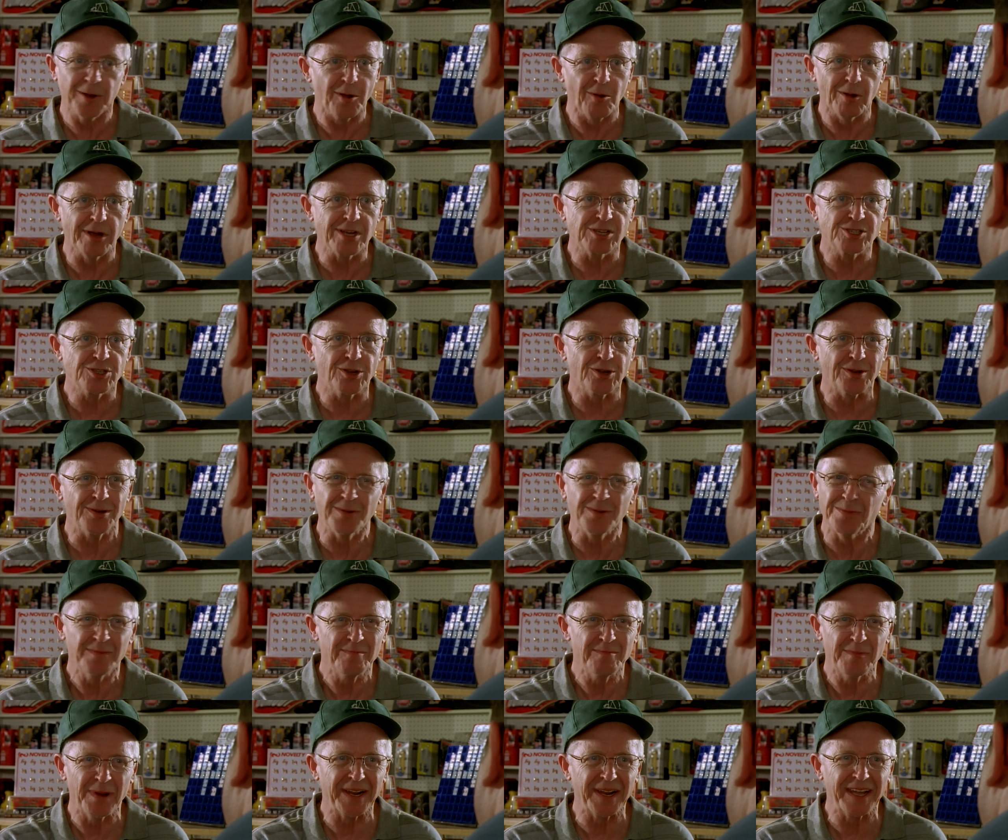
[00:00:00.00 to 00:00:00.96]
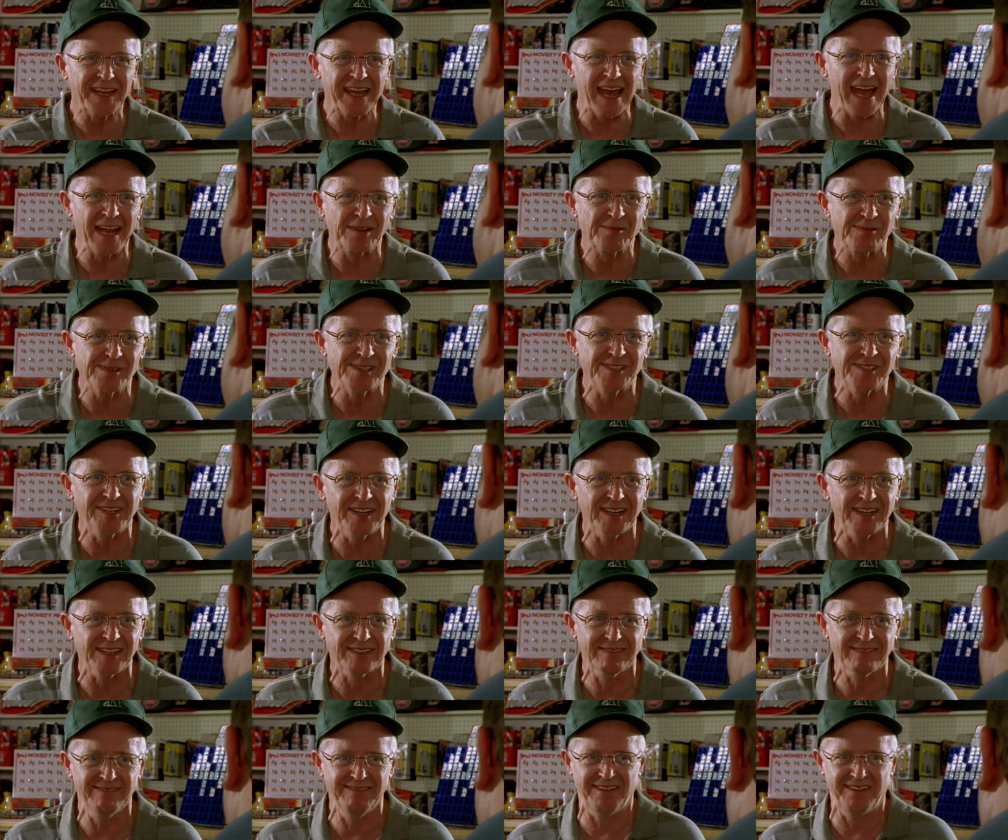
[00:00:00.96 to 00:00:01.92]
know I shouldn't, but I can't
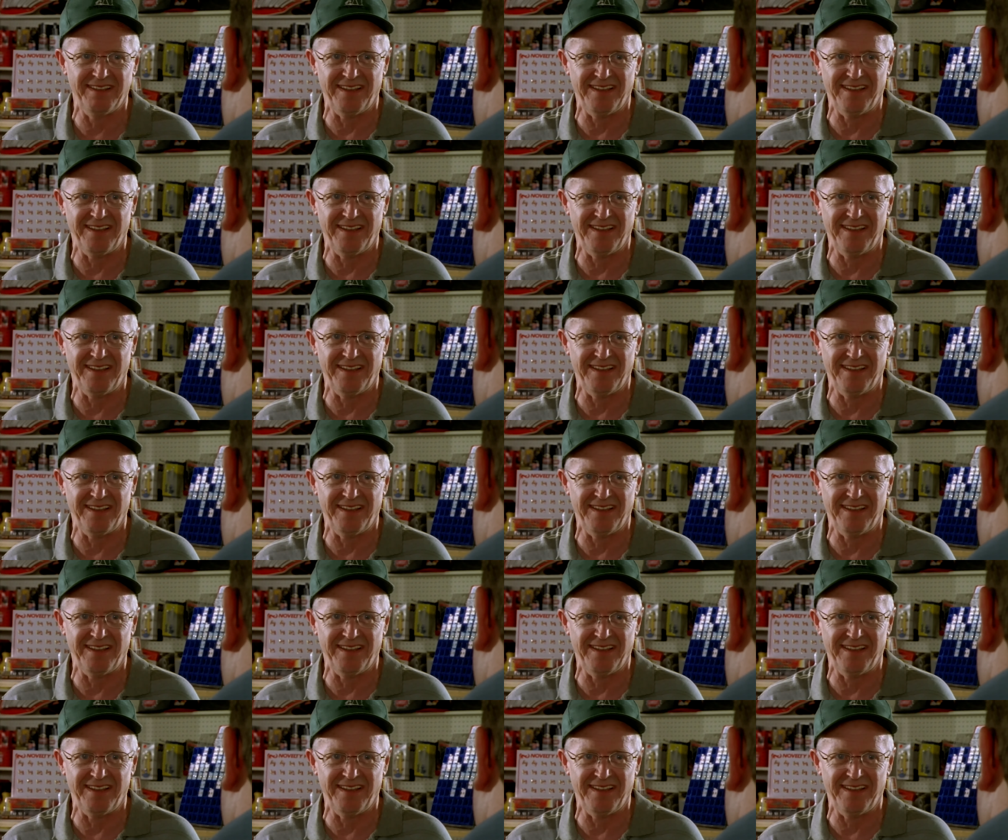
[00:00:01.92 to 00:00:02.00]
resist.